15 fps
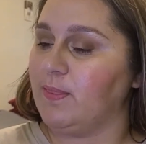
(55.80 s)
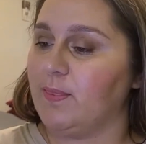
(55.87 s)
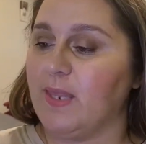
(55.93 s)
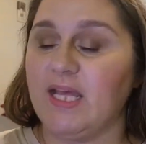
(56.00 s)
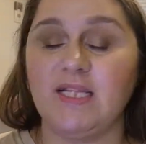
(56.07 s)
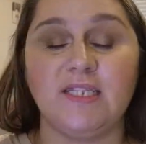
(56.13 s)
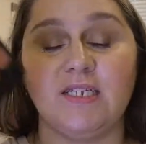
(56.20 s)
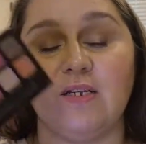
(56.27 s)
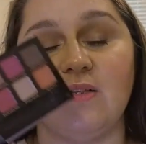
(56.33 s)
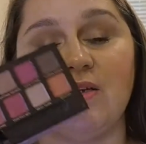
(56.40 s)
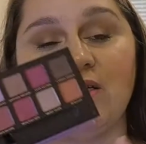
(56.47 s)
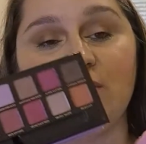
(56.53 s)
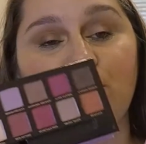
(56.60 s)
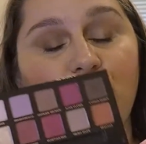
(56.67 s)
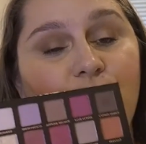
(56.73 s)
It still
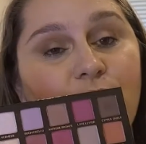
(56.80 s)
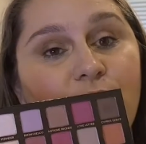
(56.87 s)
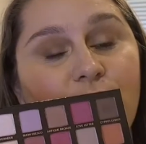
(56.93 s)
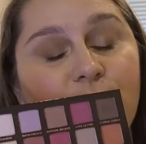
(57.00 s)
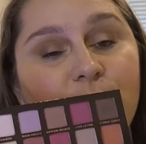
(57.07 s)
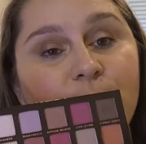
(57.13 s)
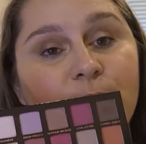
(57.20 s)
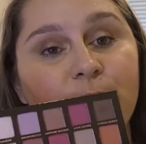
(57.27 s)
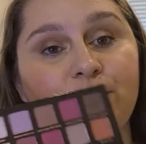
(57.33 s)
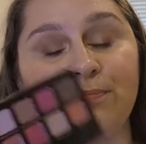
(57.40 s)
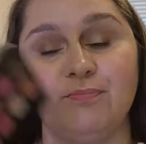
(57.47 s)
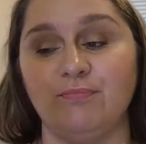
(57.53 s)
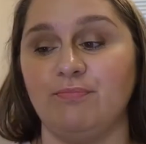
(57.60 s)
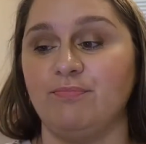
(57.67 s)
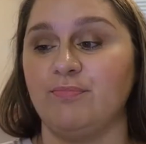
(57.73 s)
looks brand new.
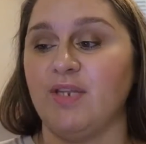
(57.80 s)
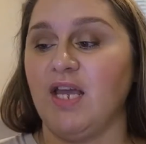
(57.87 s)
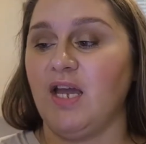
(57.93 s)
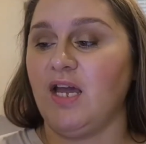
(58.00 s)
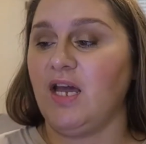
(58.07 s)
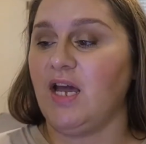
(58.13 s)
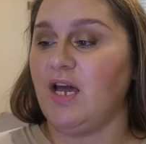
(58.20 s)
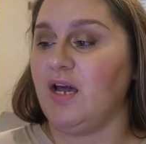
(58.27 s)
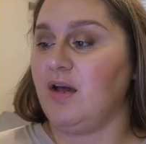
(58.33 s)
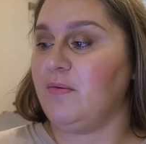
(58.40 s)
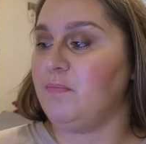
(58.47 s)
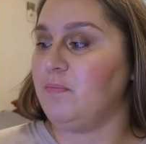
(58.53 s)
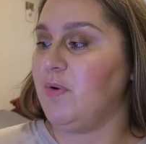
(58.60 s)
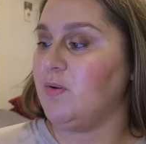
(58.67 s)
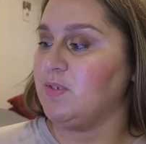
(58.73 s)

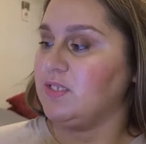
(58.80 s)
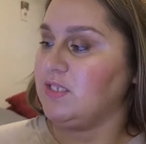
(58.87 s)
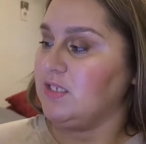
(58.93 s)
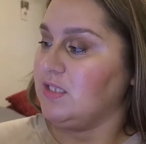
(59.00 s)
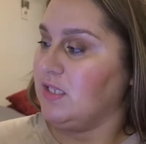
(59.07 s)
Mostly,